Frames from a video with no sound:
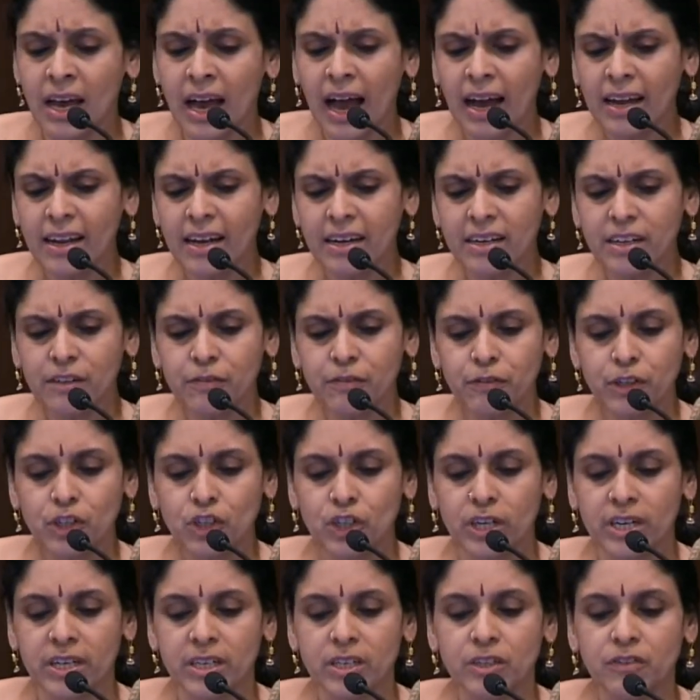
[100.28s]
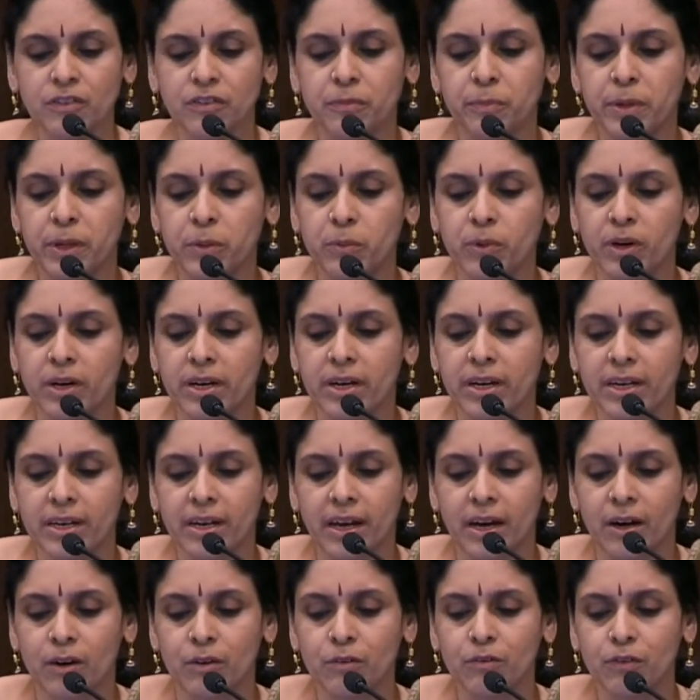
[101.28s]
At IT for Change, we've been
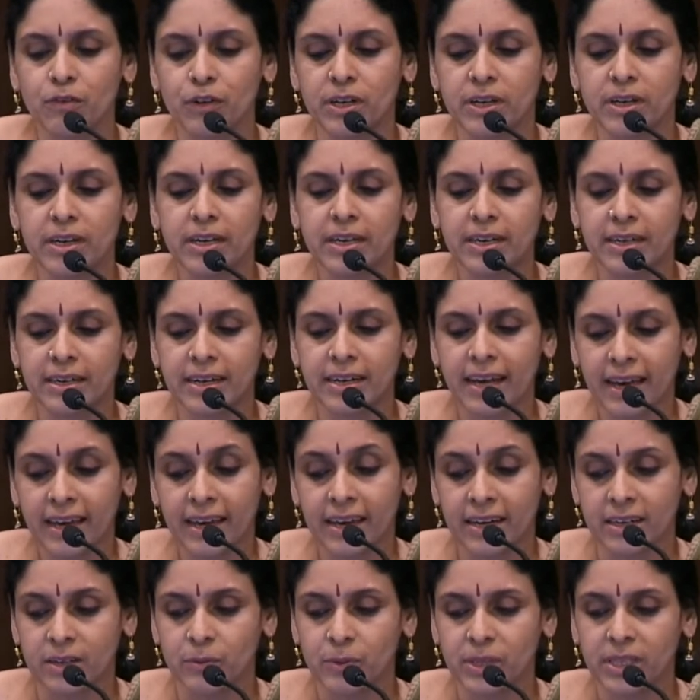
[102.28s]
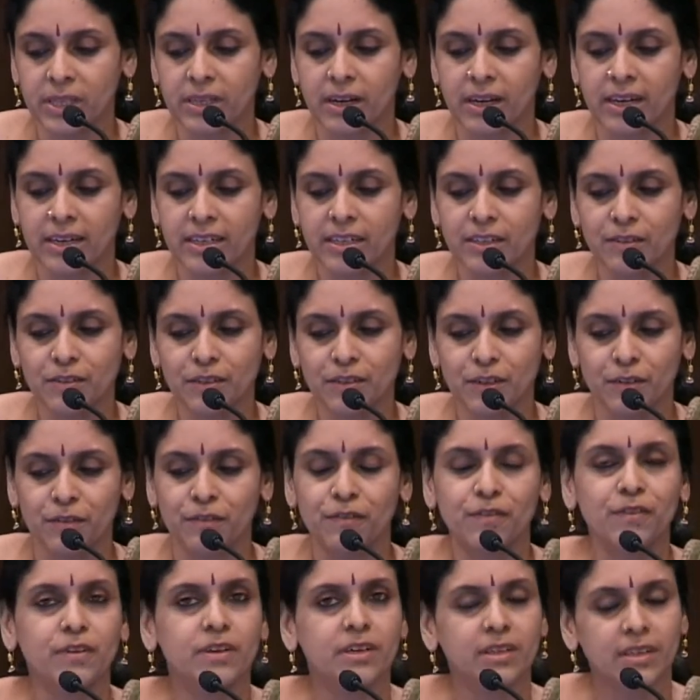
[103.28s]
working now for nearly a decade with collectives
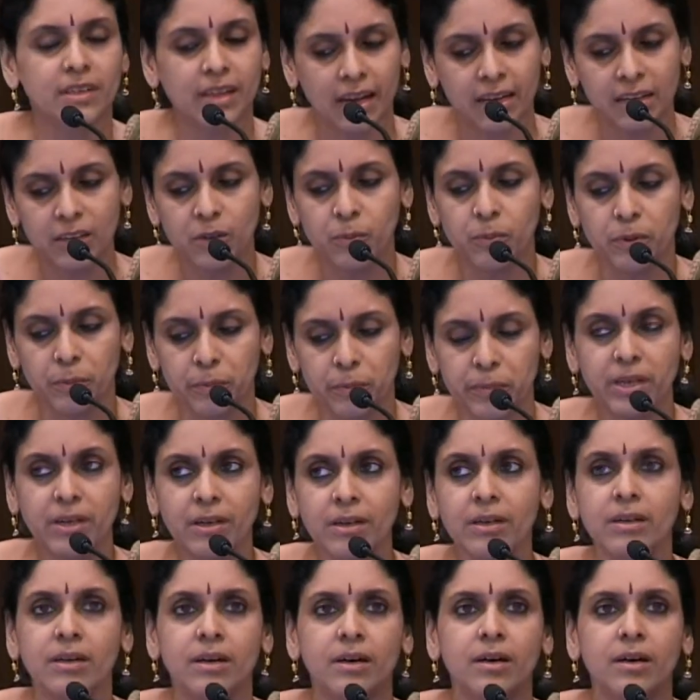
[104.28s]
of Dalit women,